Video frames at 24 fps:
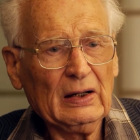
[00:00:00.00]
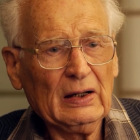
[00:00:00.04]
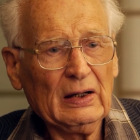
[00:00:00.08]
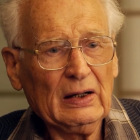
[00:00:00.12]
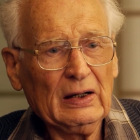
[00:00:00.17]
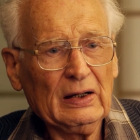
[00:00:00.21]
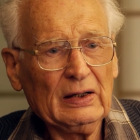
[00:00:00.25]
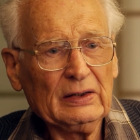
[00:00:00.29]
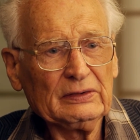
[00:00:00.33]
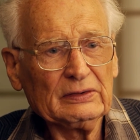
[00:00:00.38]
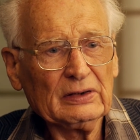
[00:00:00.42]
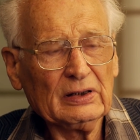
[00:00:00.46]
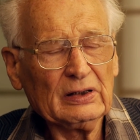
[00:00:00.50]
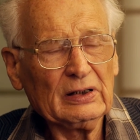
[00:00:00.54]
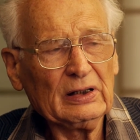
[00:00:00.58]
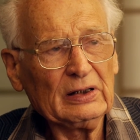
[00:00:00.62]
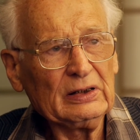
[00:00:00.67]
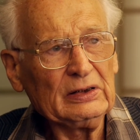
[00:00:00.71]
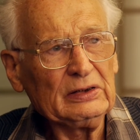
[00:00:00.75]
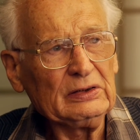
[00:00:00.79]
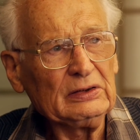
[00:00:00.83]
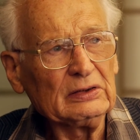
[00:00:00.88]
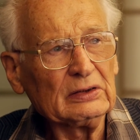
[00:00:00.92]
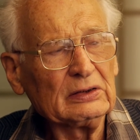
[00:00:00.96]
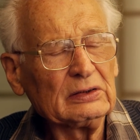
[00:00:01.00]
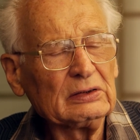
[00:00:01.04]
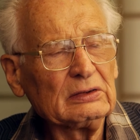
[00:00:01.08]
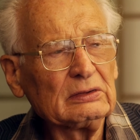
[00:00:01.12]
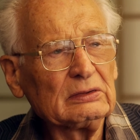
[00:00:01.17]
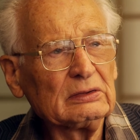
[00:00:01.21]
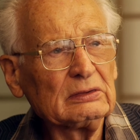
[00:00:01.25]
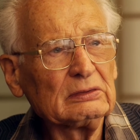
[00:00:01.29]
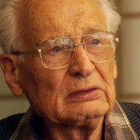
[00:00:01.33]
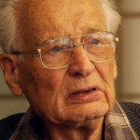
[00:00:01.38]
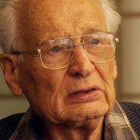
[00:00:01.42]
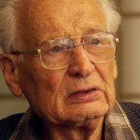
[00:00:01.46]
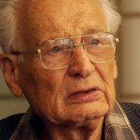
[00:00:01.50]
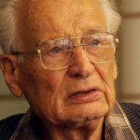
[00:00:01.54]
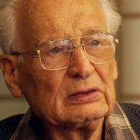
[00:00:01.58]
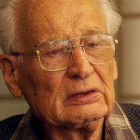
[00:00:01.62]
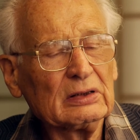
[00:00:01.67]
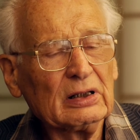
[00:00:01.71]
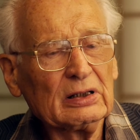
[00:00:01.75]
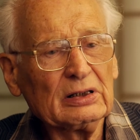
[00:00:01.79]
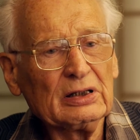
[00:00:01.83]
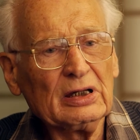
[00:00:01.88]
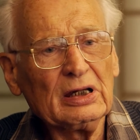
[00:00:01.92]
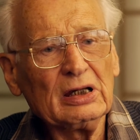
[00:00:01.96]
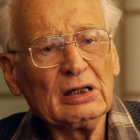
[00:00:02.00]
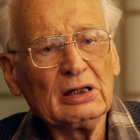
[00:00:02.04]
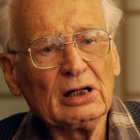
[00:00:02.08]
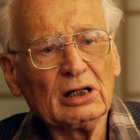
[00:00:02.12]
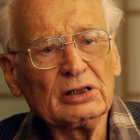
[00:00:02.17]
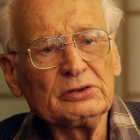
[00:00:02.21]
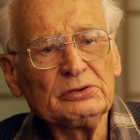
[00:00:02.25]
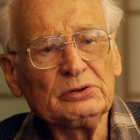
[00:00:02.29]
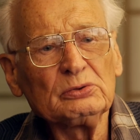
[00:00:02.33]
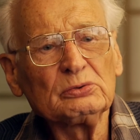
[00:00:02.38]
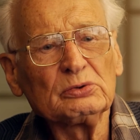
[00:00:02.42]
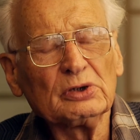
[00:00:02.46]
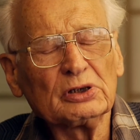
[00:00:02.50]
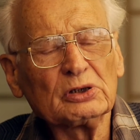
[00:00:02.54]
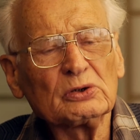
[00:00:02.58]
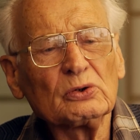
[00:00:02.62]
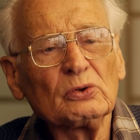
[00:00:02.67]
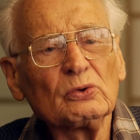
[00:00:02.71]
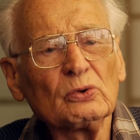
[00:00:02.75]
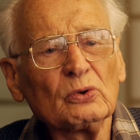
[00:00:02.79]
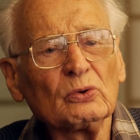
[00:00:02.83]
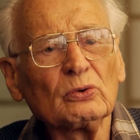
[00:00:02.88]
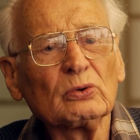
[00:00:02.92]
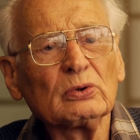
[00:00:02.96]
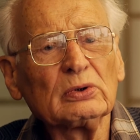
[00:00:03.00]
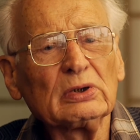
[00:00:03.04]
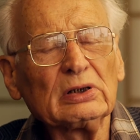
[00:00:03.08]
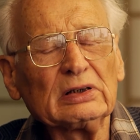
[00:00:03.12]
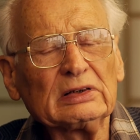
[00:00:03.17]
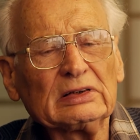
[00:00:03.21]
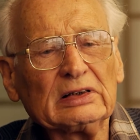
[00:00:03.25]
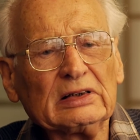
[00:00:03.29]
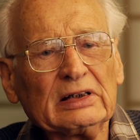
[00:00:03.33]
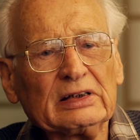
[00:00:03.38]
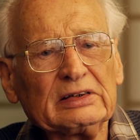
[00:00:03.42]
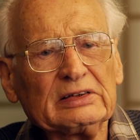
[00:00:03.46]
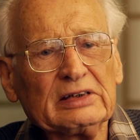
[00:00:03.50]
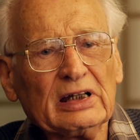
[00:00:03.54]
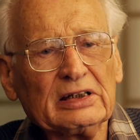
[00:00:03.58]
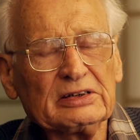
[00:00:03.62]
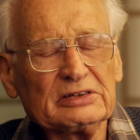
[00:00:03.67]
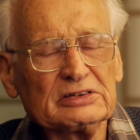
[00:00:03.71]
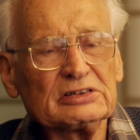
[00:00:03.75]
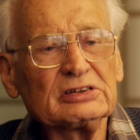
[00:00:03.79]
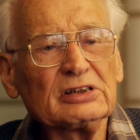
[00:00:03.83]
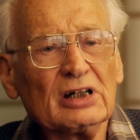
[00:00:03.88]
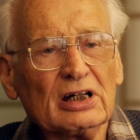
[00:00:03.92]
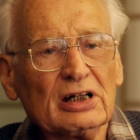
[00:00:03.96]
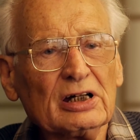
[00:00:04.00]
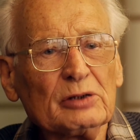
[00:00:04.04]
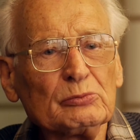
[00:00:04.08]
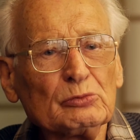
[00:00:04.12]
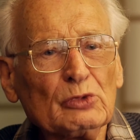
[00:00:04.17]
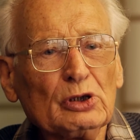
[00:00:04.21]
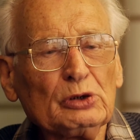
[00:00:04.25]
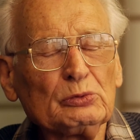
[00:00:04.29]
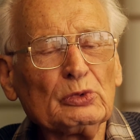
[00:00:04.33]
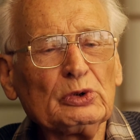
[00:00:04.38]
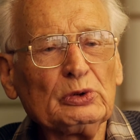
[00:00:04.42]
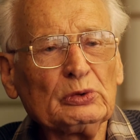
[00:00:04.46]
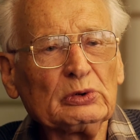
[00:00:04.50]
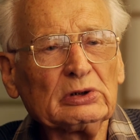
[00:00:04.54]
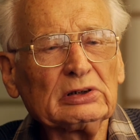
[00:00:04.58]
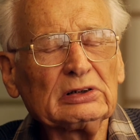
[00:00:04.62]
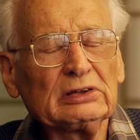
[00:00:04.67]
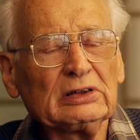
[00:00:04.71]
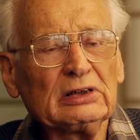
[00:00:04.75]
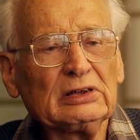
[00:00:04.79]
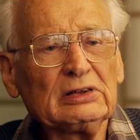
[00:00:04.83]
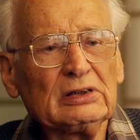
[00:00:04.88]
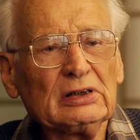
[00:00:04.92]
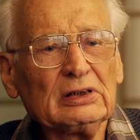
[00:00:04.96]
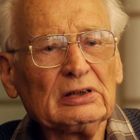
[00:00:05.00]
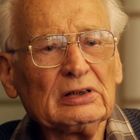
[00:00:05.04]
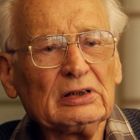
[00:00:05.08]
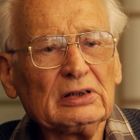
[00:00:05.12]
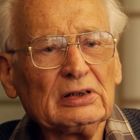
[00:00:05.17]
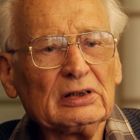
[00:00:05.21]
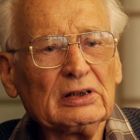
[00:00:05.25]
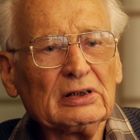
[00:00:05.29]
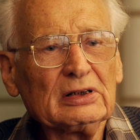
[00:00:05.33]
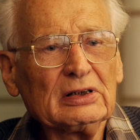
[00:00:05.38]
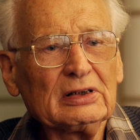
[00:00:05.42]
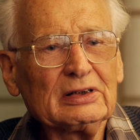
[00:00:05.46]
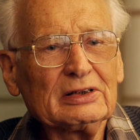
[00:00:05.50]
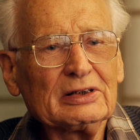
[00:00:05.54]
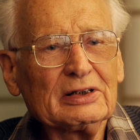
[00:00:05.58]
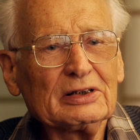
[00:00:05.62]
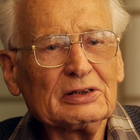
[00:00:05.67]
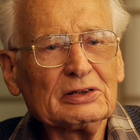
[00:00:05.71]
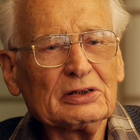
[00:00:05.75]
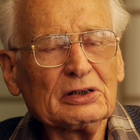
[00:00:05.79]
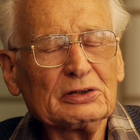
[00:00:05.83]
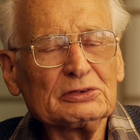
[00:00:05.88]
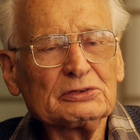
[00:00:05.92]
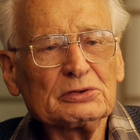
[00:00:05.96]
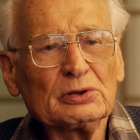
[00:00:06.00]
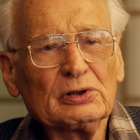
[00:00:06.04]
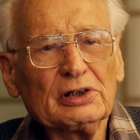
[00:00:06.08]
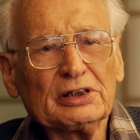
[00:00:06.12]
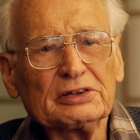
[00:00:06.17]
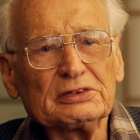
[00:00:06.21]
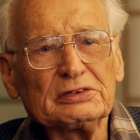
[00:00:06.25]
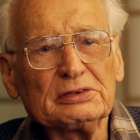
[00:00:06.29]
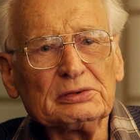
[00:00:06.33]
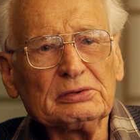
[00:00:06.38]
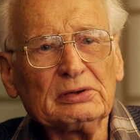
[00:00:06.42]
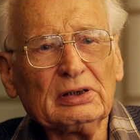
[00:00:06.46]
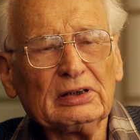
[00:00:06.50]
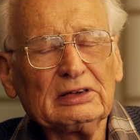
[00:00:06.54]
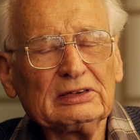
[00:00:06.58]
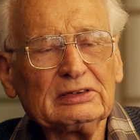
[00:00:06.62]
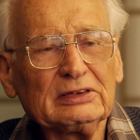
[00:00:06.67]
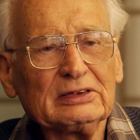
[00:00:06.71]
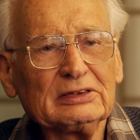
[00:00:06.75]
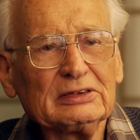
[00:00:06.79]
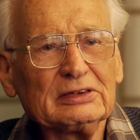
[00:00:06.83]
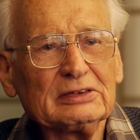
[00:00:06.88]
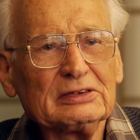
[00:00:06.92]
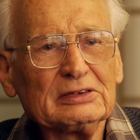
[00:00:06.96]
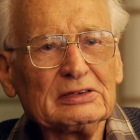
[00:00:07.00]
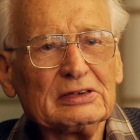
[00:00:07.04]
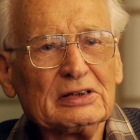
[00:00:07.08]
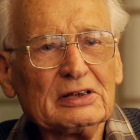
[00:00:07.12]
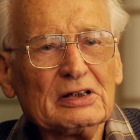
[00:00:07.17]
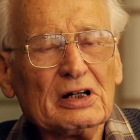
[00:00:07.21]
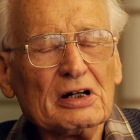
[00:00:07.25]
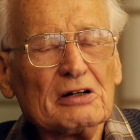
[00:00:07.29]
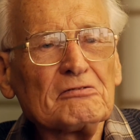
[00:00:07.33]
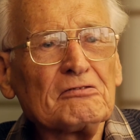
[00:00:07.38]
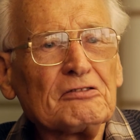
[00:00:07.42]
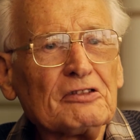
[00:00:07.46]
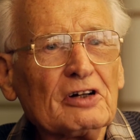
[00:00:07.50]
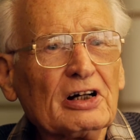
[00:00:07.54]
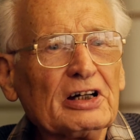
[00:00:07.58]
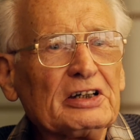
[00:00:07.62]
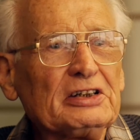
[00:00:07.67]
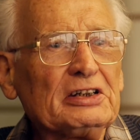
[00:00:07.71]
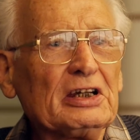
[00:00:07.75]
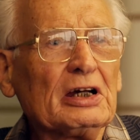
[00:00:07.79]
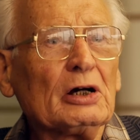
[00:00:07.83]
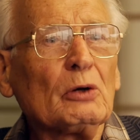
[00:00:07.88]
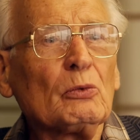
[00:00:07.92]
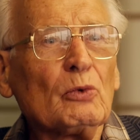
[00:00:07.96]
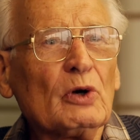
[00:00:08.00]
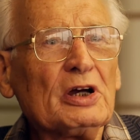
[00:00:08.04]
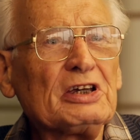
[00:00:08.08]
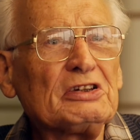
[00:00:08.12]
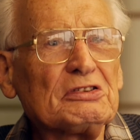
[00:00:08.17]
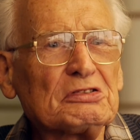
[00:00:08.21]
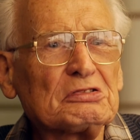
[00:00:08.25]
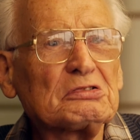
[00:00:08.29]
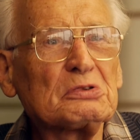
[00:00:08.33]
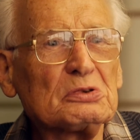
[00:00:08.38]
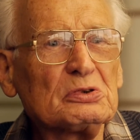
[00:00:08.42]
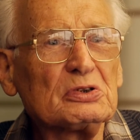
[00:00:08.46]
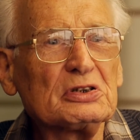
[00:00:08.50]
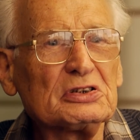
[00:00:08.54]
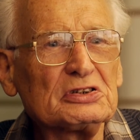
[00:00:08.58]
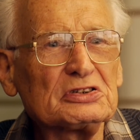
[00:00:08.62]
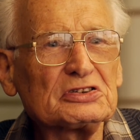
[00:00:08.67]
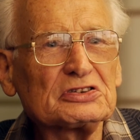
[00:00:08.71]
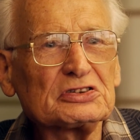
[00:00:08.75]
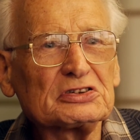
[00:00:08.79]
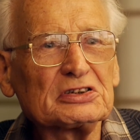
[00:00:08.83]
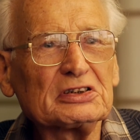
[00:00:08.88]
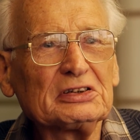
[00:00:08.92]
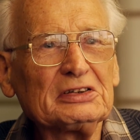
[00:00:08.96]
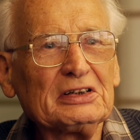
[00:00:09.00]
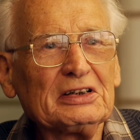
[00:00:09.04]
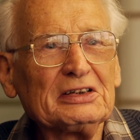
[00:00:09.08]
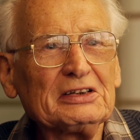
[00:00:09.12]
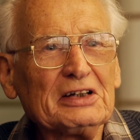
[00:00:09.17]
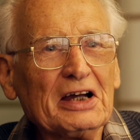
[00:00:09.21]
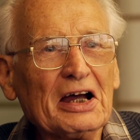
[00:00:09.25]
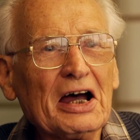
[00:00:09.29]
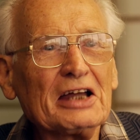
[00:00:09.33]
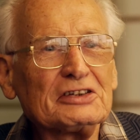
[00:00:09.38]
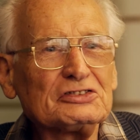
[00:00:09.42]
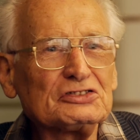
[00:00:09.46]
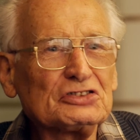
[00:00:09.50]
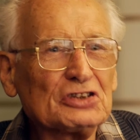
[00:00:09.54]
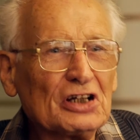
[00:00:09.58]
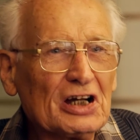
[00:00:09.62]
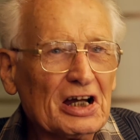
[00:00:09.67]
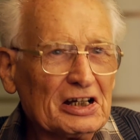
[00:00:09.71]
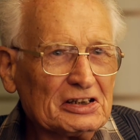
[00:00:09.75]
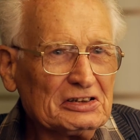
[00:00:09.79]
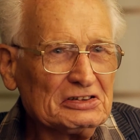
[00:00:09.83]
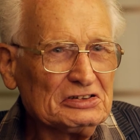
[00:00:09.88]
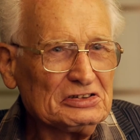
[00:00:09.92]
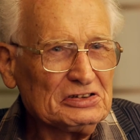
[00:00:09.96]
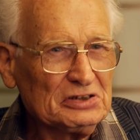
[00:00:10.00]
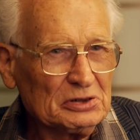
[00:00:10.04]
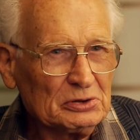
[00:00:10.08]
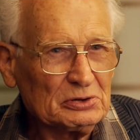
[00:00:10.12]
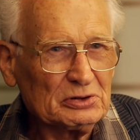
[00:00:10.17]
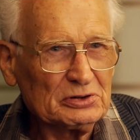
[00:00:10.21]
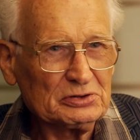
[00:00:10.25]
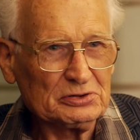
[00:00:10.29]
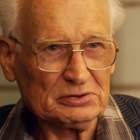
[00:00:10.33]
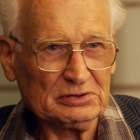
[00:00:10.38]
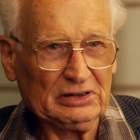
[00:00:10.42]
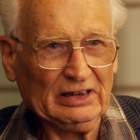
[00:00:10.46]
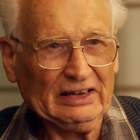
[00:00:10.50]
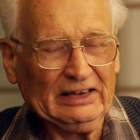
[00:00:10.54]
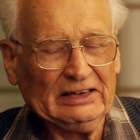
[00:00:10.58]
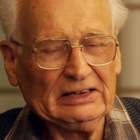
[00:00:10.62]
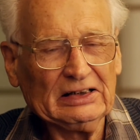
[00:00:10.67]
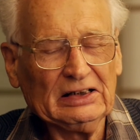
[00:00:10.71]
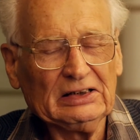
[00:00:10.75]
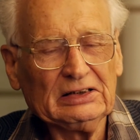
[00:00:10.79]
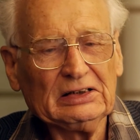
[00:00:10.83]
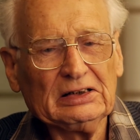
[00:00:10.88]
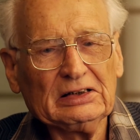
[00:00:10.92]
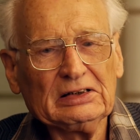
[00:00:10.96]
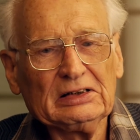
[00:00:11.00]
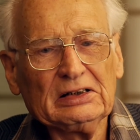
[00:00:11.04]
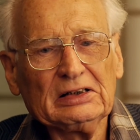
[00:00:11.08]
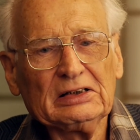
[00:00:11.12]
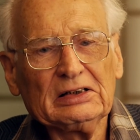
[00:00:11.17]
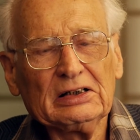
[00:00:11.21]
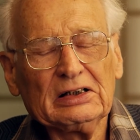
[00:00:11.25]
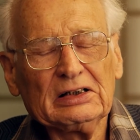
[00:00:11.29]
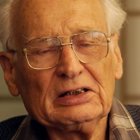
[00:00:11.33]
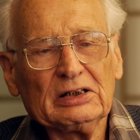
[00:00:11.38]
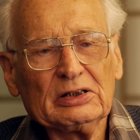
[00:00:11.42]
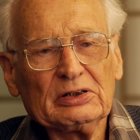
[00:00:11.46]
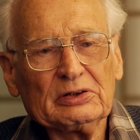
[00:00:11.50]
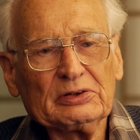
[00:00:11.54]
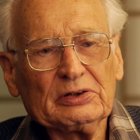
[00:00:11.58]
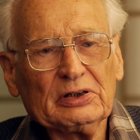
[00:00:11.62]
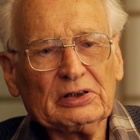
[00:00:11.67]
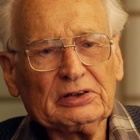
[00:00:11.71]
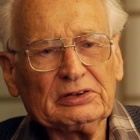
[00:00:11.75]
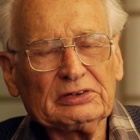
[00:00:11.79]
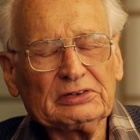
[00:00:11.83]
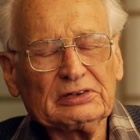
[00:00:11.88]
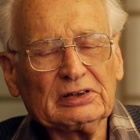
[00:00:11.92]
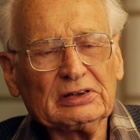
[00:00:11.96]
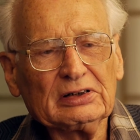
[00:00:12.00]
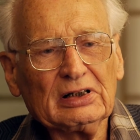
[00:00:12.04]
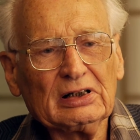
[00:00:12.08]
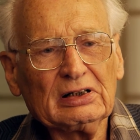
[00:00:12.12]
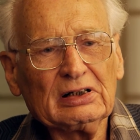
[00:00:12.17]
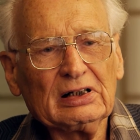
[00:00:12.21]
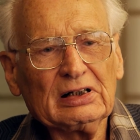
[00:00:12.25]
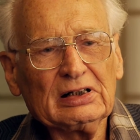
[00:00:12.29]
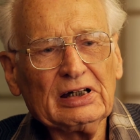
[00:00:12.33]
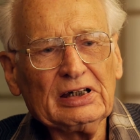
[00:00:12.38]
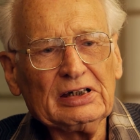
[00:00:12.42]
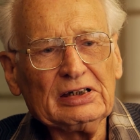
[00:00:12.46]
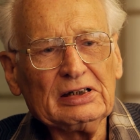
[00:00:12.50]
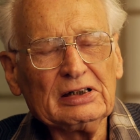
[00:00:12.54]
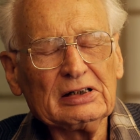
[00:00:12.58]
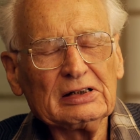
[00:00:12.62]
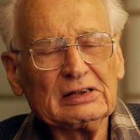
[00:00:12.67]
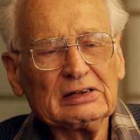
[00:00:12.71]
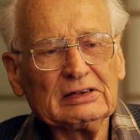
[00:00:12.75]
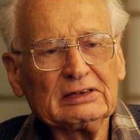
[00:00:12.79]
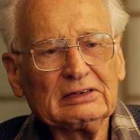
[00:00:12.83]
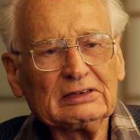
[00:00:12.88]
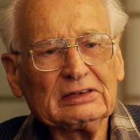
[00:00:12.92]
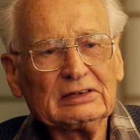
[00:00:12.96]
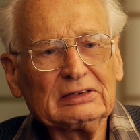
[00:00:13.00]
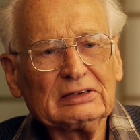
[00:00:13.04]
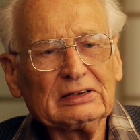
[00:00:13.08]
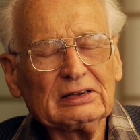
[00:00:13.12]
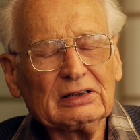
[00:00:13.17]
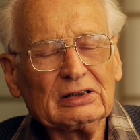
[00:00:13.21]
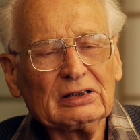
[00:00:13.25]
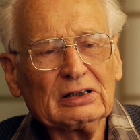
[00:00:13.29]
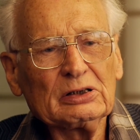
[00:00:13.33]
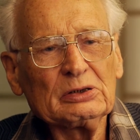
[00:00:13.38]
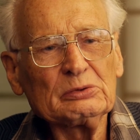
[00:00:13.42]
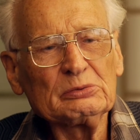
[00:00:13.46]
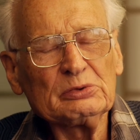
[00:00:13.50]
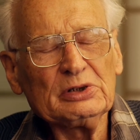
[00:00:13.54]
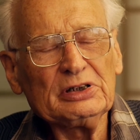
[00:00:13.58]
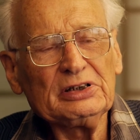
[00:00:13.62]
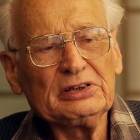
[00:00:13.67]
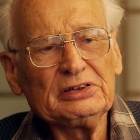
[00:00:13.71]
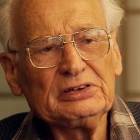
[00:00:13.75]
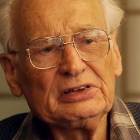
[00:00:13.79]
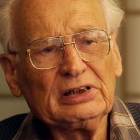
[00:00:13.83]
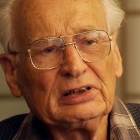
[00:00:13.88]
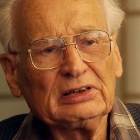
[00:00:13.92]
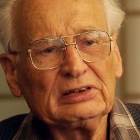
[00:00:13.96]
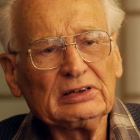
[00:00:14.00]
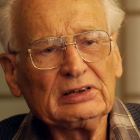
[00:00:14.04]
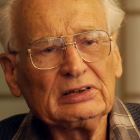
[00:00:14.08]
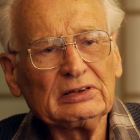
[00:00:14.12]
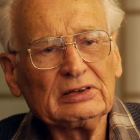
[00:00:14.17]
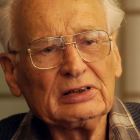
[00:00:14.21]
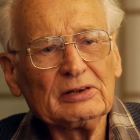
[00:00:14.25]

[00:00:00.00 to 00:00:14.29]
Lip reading: And I do recall at that time when we were trying to find our way through this uncharted territory, that I read a